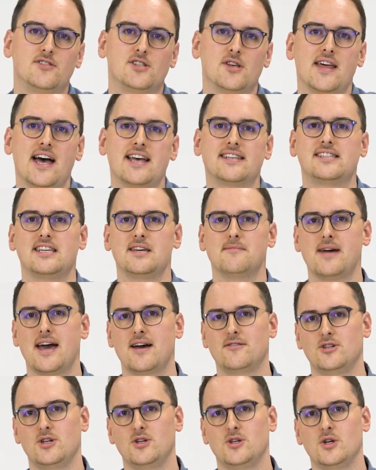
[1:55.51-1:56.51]
So that's the
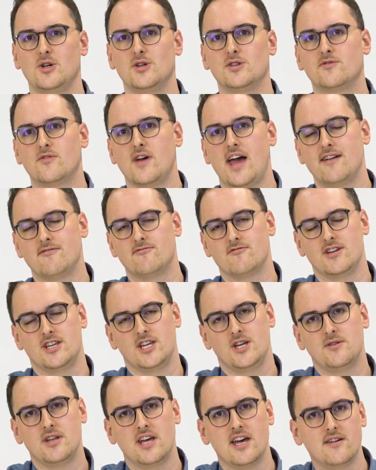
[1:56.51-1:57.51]
amount you use for every
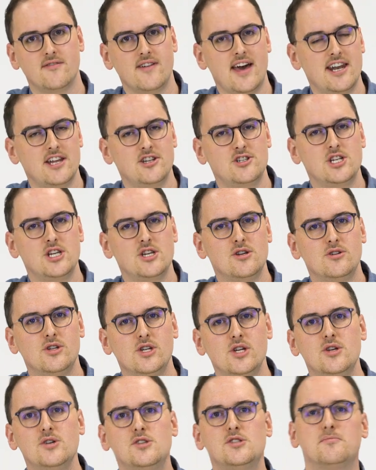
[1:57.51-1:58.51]
unit of energy you
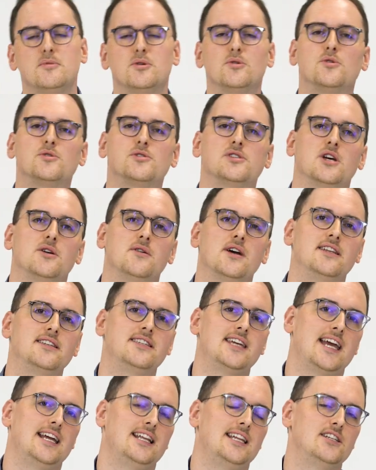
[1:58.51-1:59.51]
use, but also a
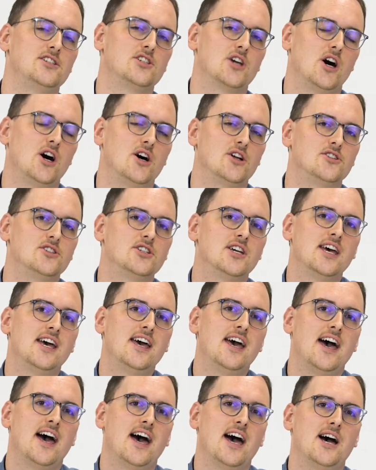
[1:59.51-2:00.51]
daily charge
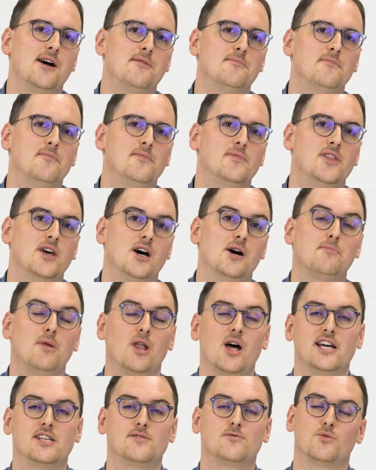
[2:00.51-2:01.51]
that
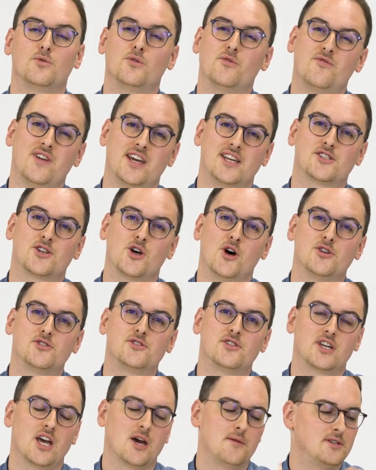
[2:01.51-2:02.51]
applies for all the fixed
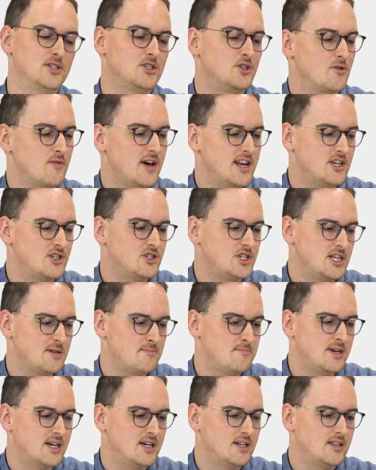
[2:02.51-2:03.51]
costs that go into your energy
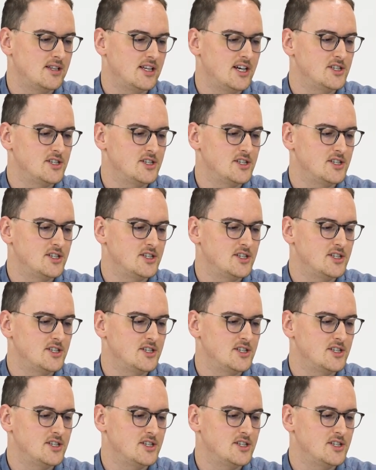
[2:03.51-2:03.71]
bill